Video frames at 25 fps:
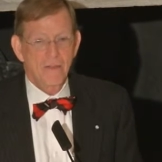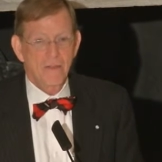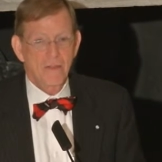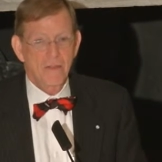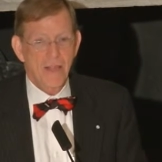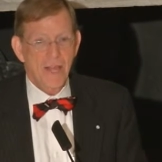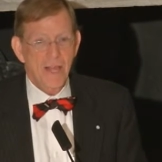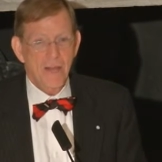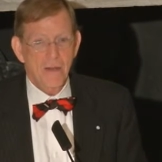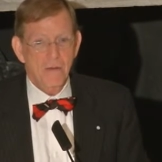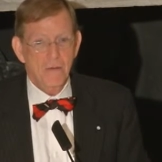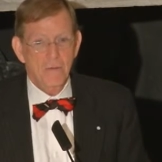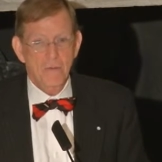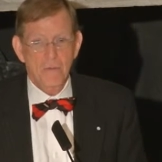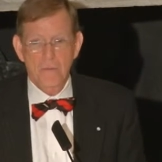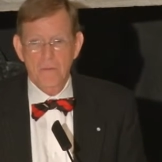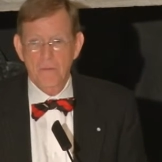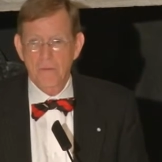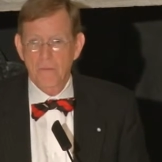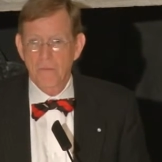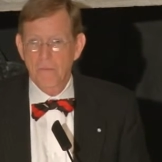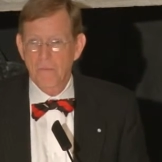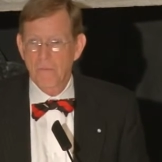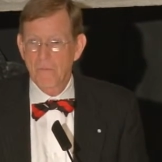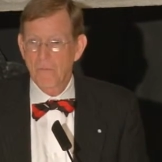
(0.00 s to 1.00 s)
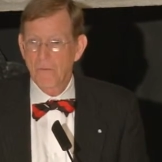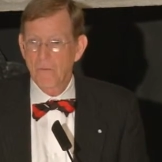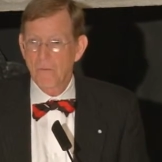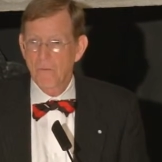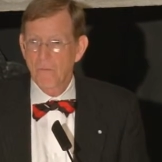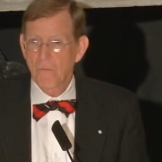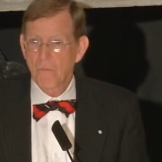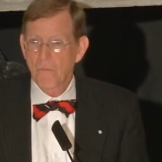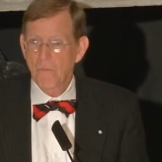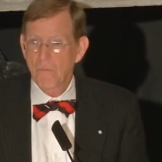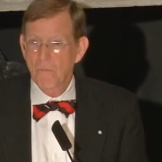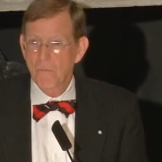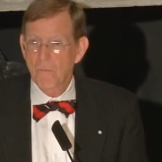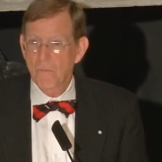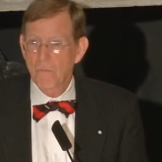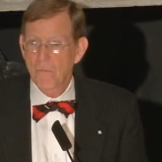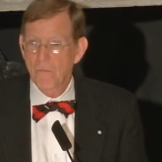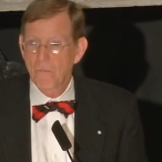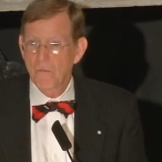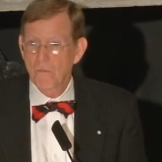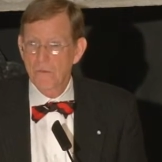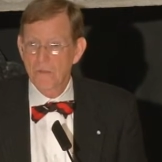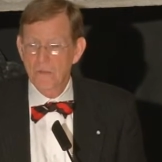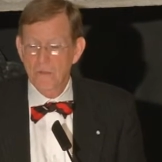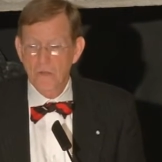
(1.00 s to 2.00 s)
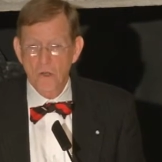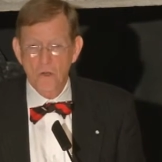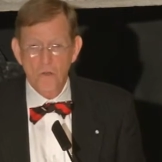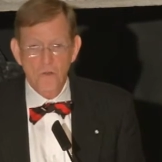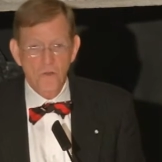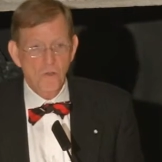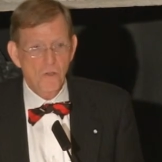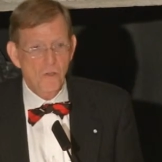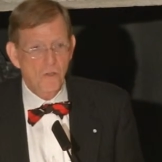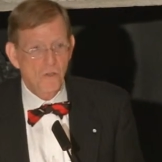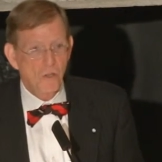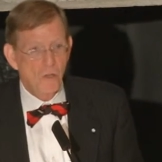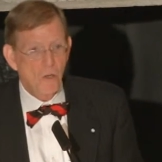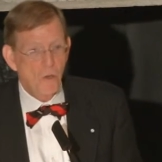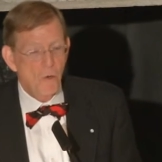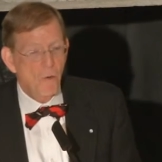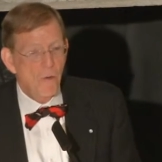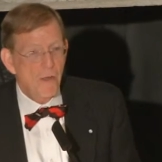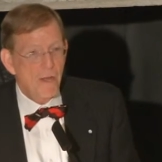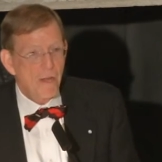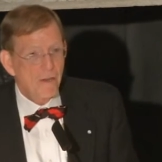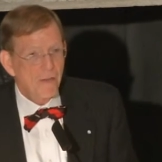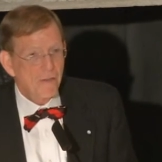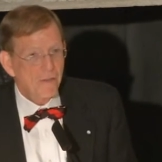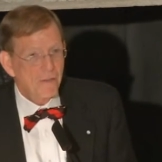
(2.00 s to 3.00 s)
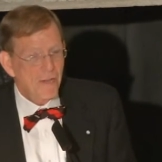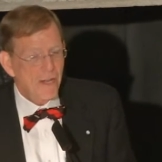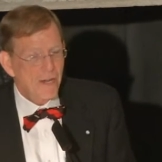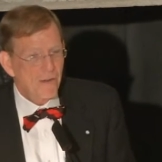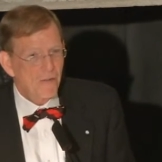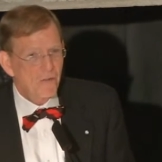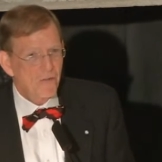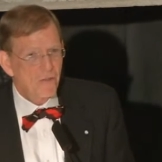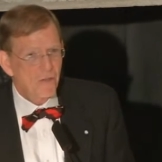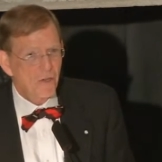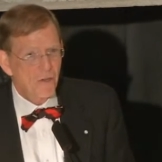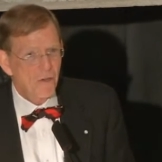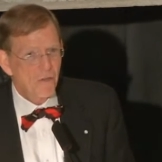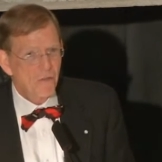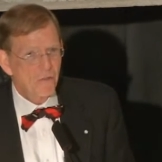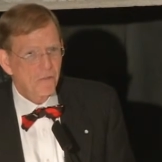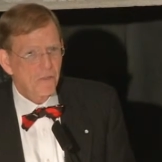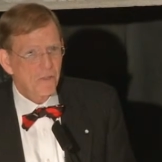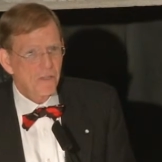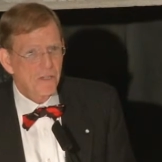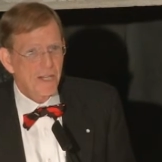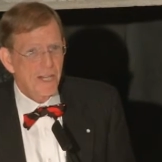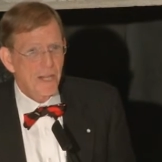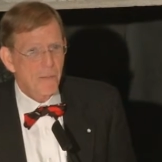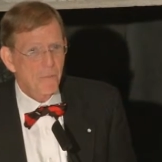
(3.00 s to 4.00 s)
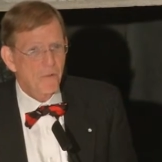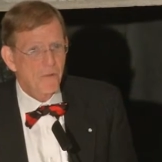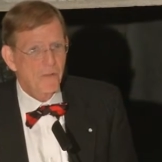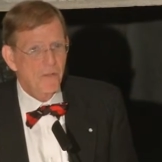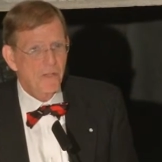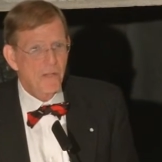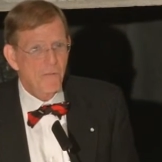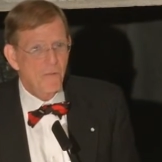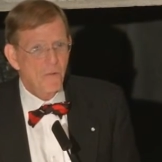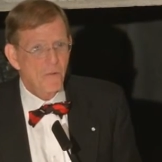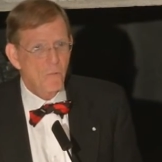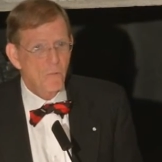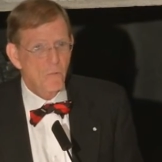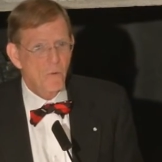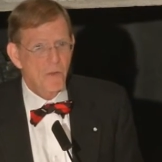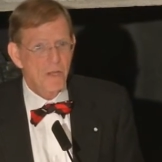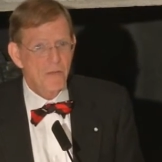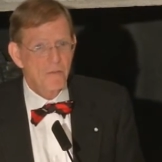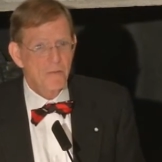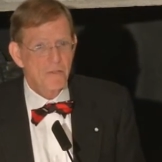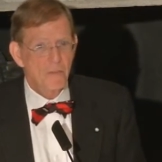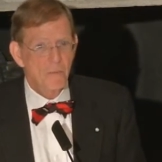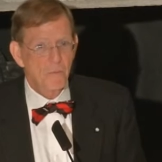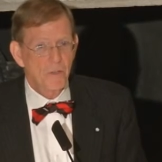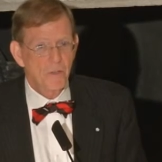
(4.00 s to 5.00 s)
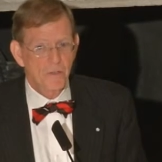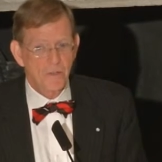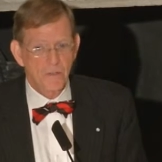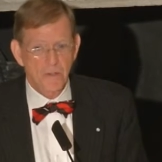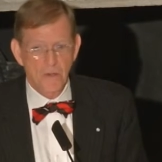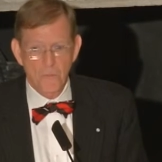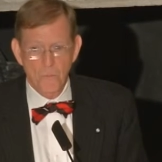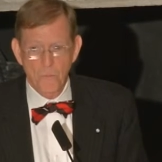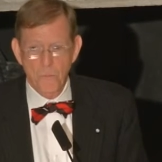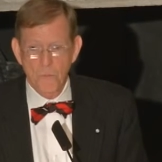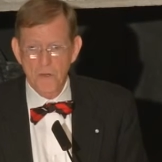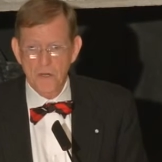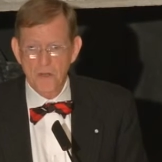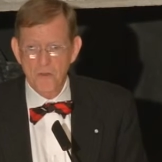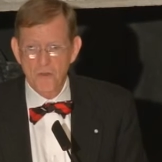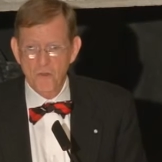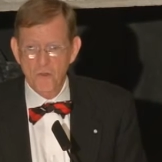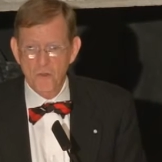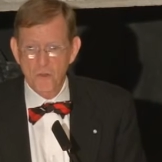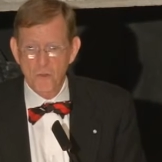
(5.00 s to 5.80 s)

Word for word: that do-si-do outside of Charleston kept seven regiments of British